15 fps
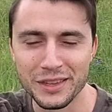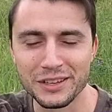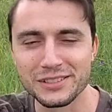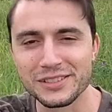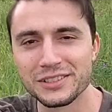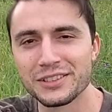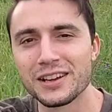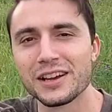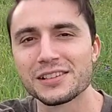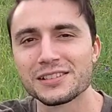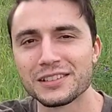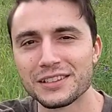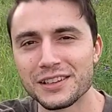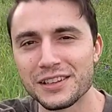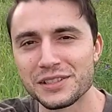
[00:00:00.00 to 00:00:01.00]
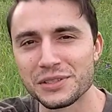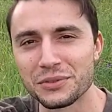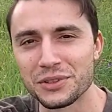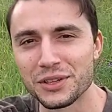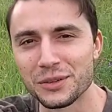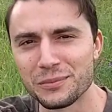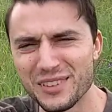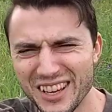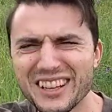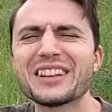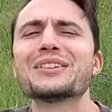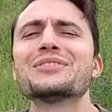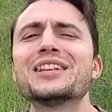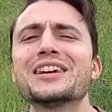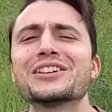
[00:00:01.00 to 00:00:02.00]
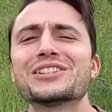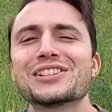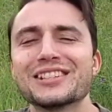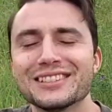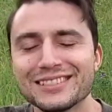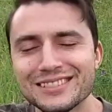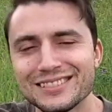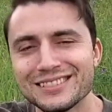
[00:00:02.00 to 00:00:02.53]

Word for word: I'll see you guys in the next video. Arrivederci!